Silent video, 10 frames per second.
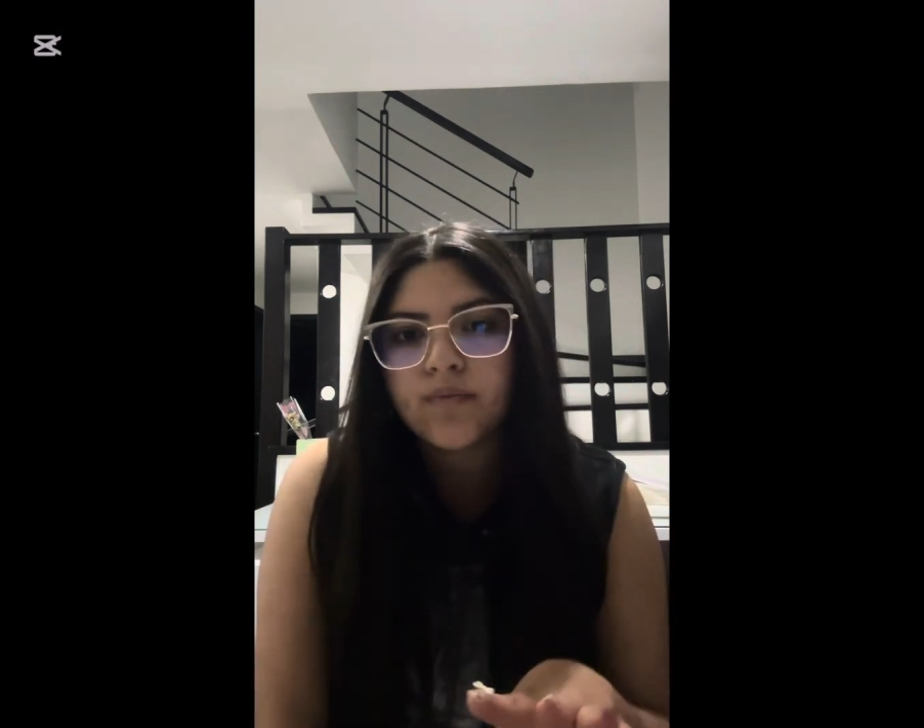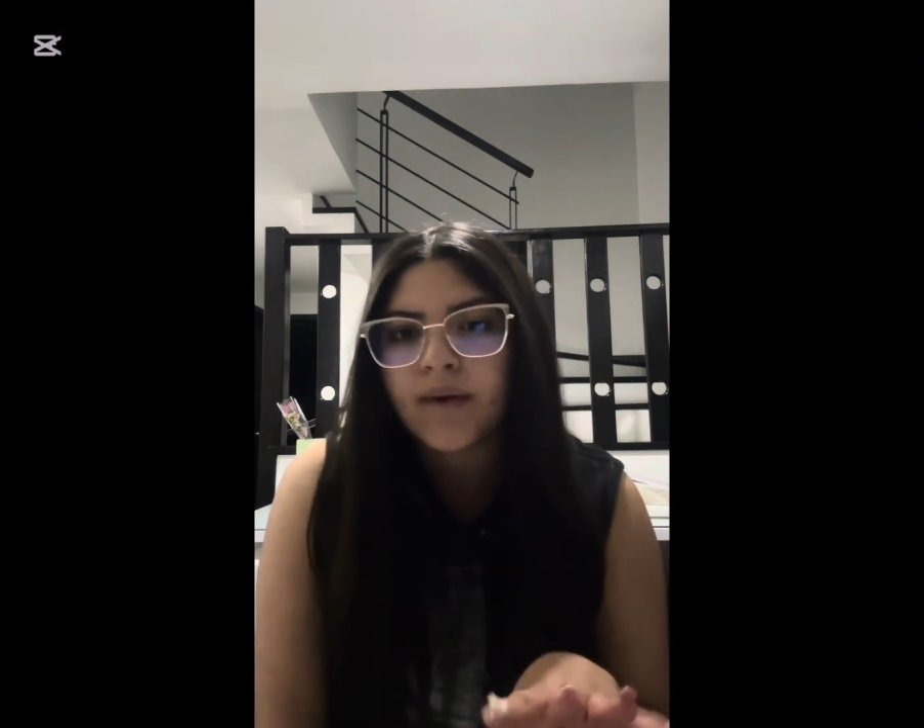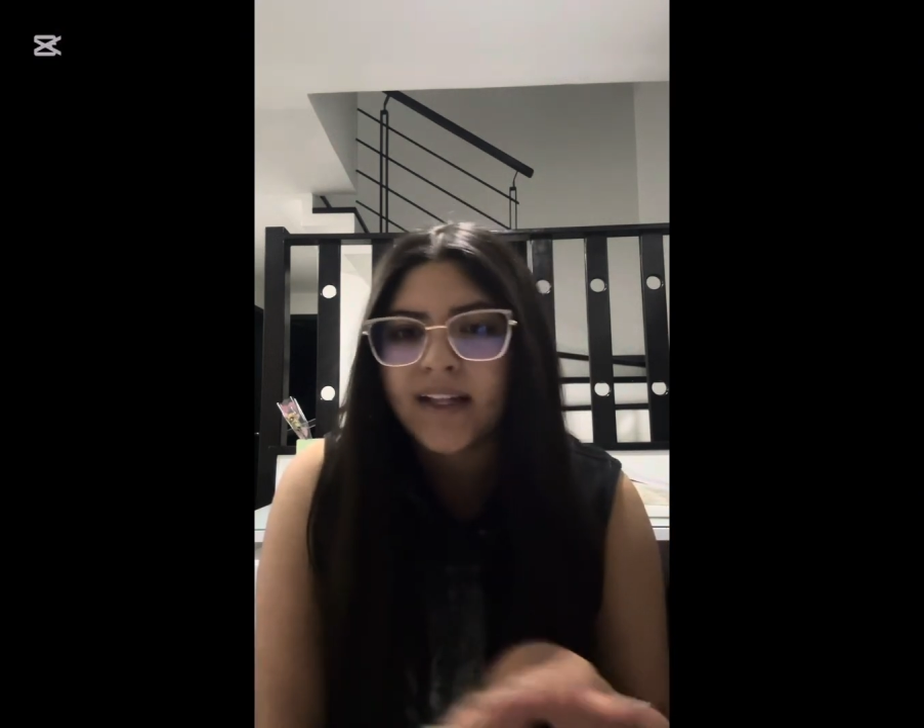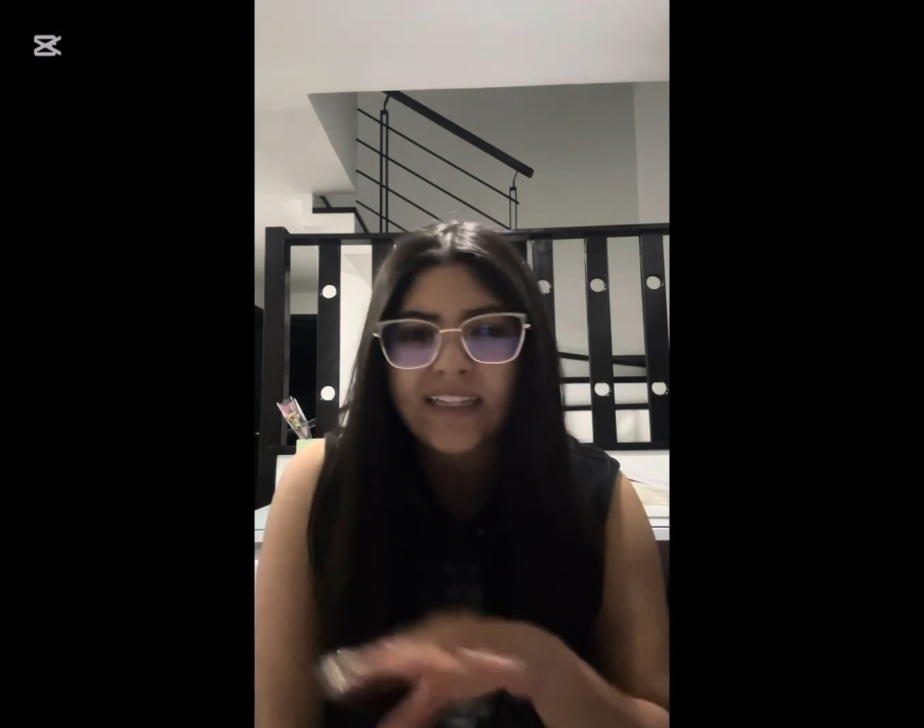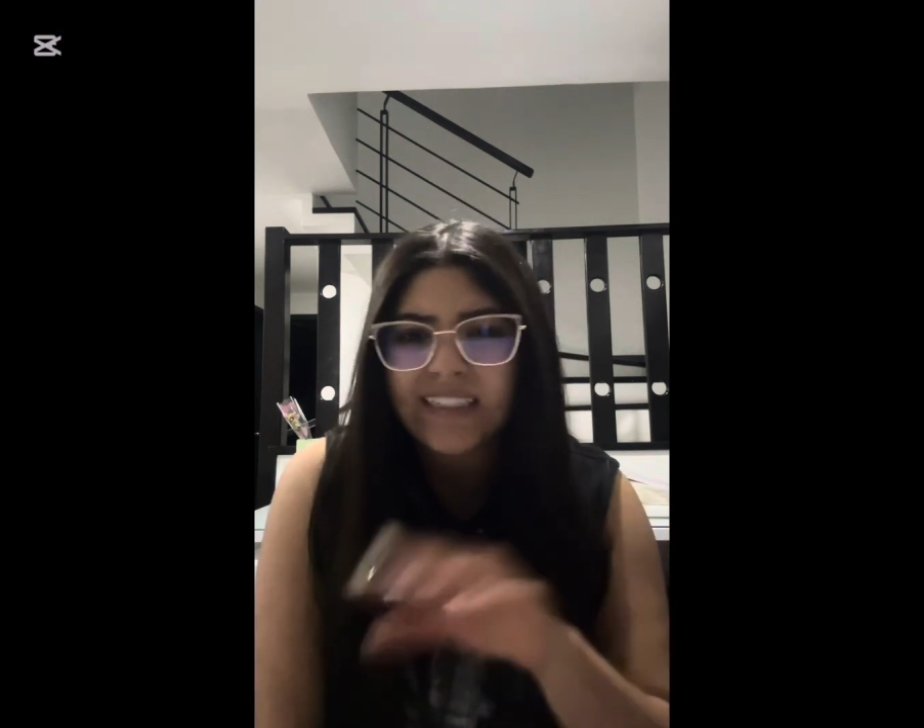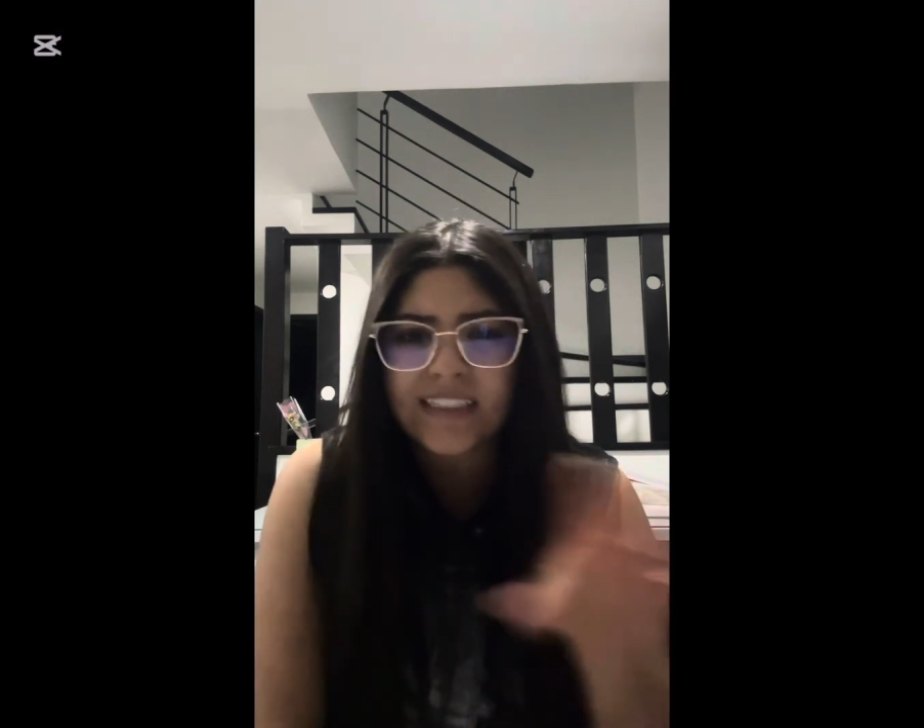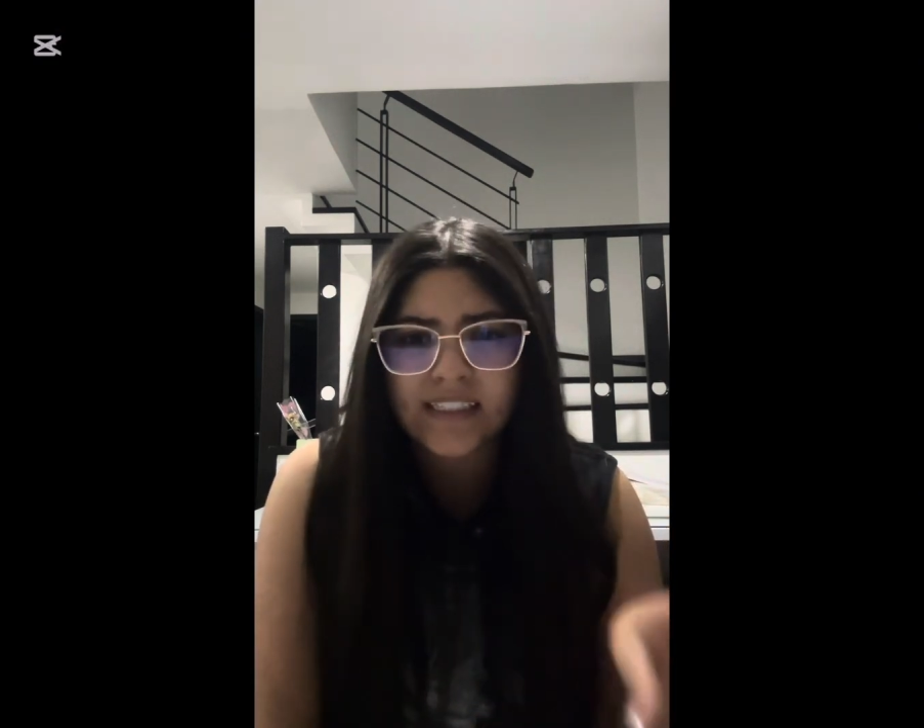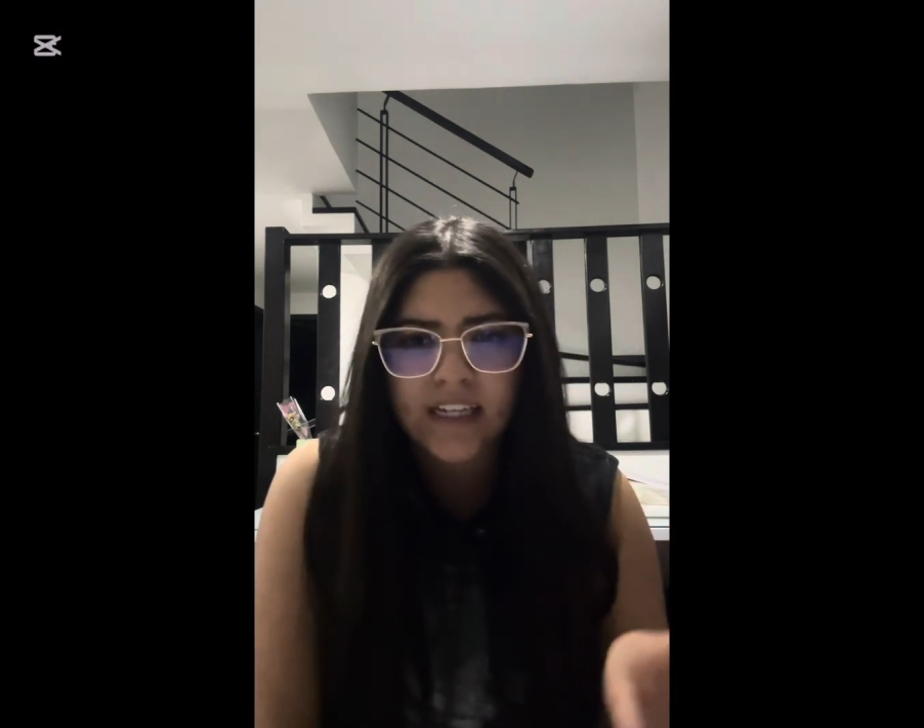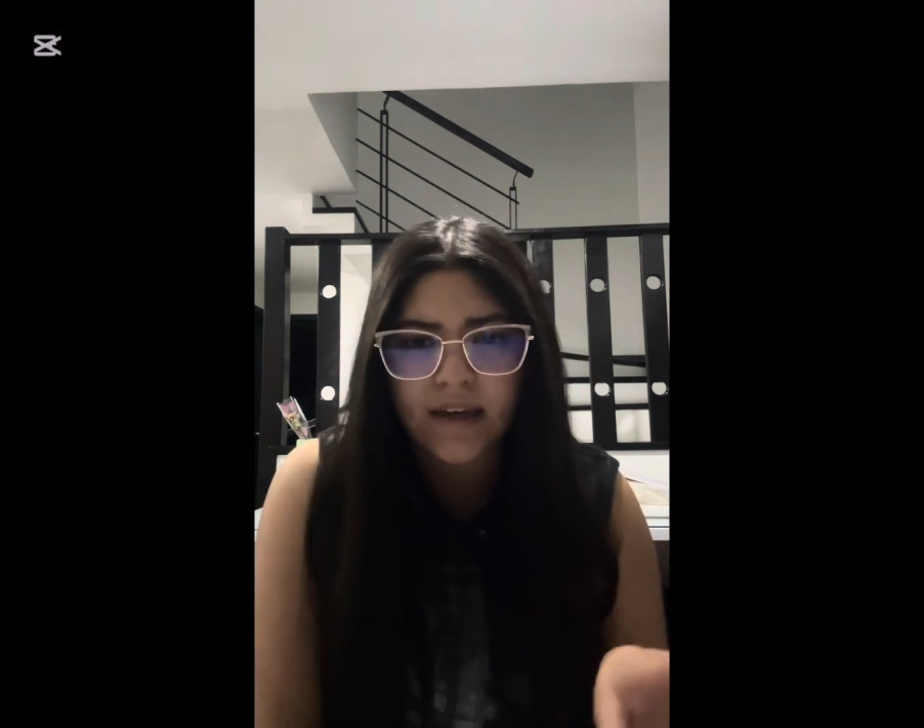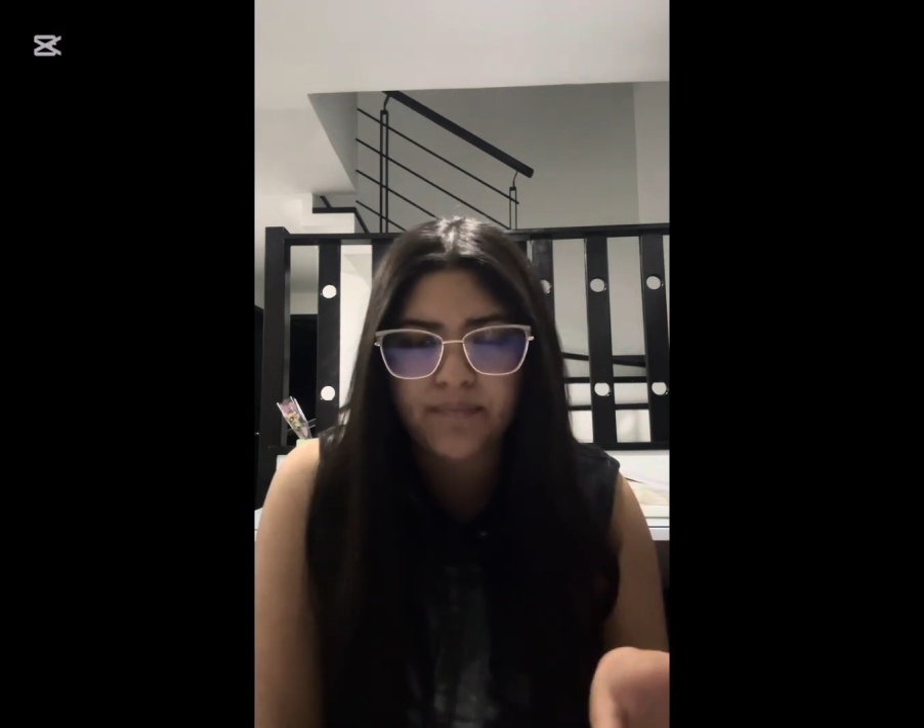but it's the
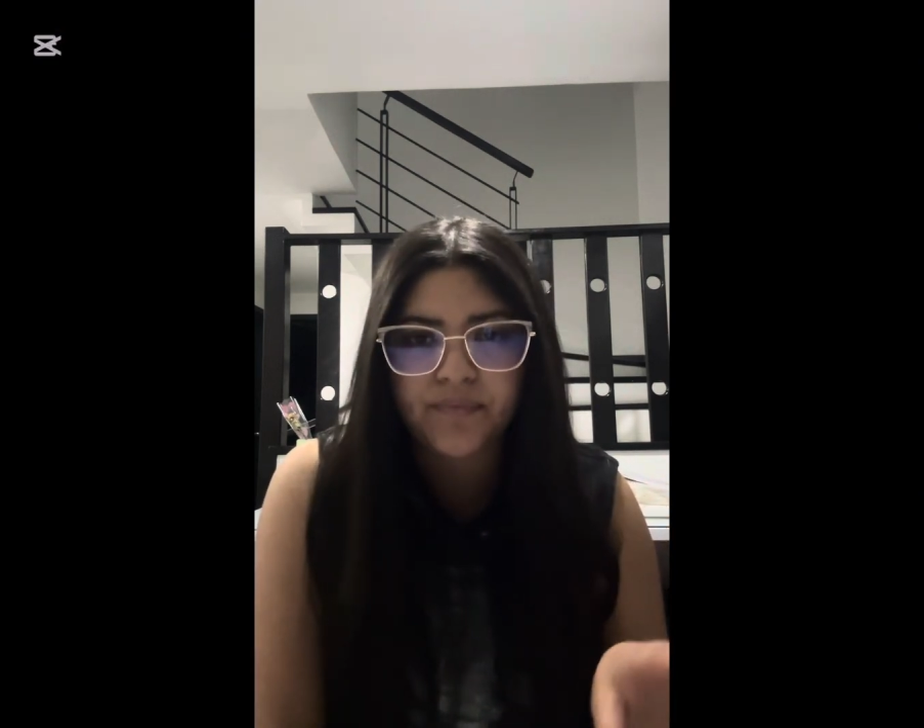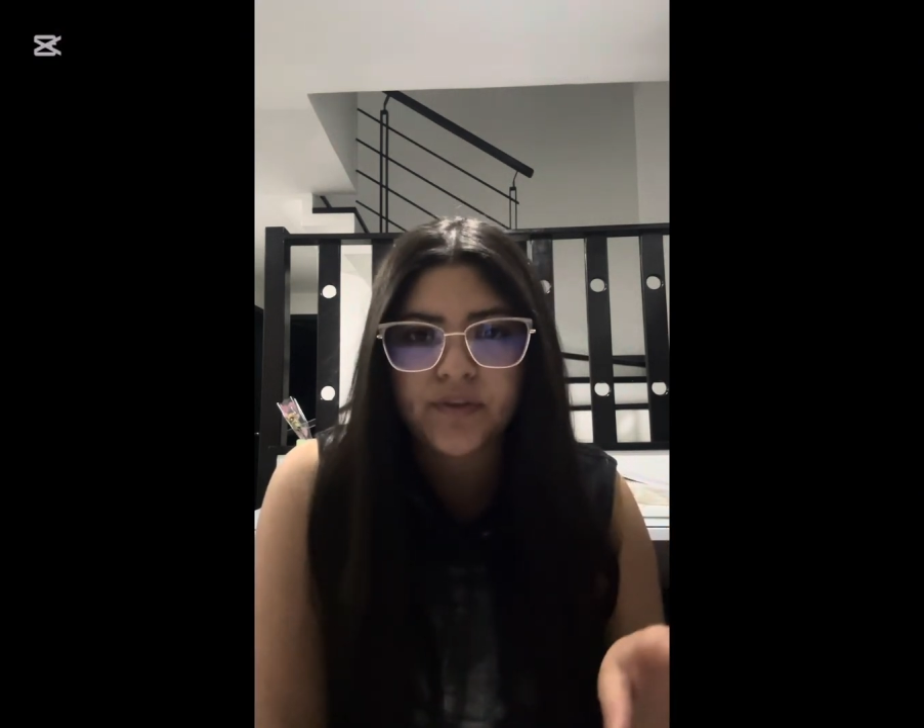same,